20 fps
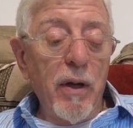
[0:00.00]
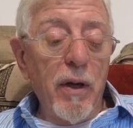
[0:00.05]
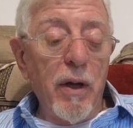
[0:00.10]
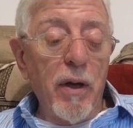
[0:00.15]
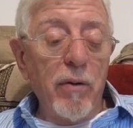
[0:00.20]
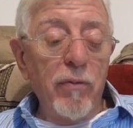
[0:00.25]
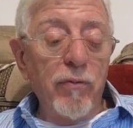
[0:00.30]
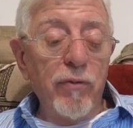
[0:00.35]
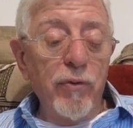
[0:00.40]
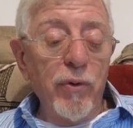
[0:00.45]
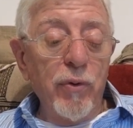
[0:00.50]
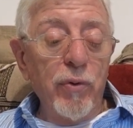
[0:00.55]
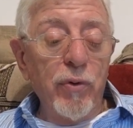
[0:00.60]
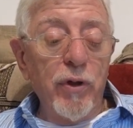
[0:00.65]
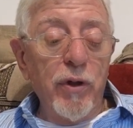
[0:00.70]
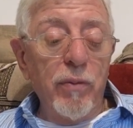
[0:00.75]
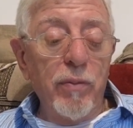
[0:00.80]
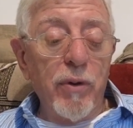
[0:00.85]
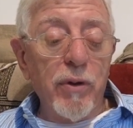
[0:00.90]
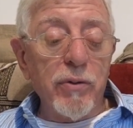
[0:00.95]
and viewed
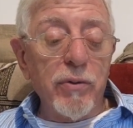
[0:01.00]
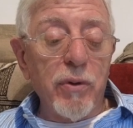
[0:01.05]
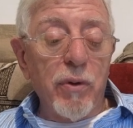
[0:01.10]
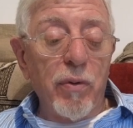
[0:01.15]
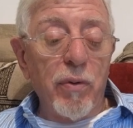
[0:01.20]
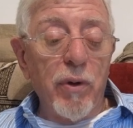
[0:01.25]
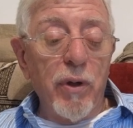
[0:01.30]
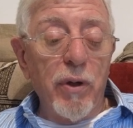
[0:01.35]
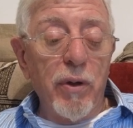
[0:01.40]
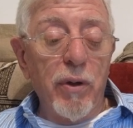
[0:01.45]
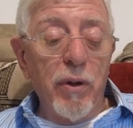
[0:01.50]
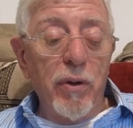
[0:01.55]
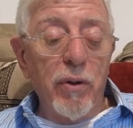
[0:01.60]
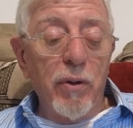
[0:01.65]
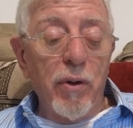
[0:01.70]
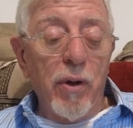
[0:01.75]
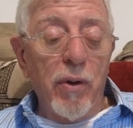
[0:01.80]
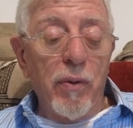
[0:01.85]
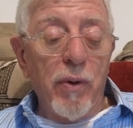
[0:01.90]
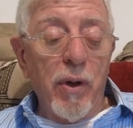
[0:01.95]
him as
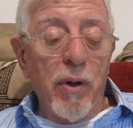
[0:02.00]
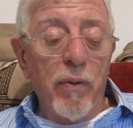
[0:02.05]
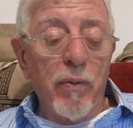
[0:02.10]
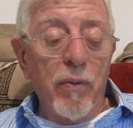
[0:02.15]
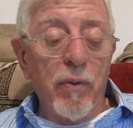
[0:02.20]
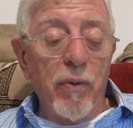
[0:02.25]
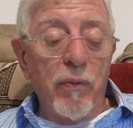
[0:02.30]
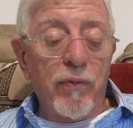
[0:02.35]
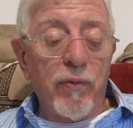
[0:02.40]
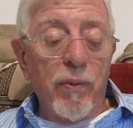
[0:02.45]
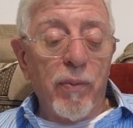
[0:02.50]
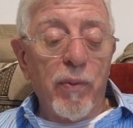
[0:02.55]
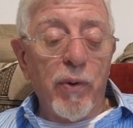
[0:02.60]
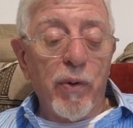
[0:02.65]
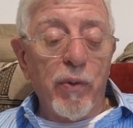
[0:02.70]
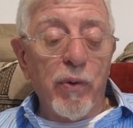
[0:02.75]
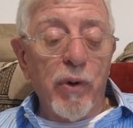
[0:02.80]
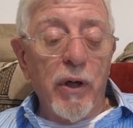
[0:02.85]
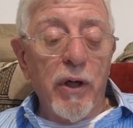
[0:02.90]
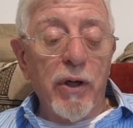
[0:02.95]
from a
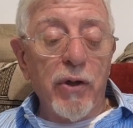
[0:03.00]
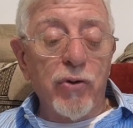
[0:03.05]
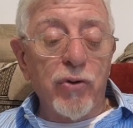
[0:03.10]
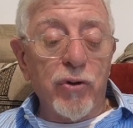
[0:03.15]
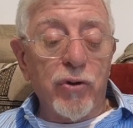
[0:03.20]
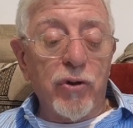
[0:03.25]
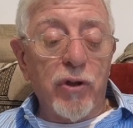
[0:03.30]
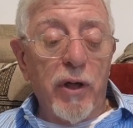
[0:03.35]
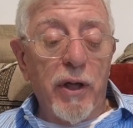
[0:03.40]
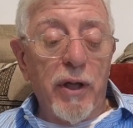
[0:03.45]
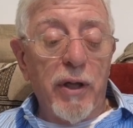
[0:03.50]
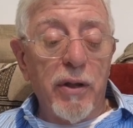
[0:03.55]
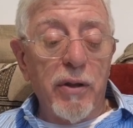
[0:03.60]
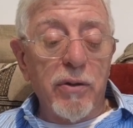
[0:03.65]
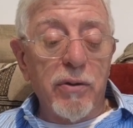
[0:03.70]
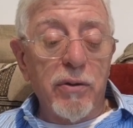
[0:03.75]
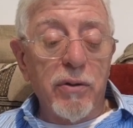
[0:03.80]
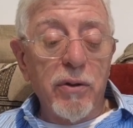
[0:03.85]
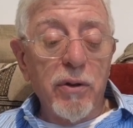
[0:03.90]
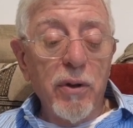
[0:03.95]
religious
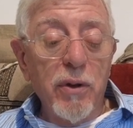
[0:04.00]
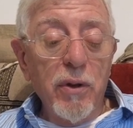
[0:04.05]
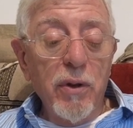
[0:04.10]
lens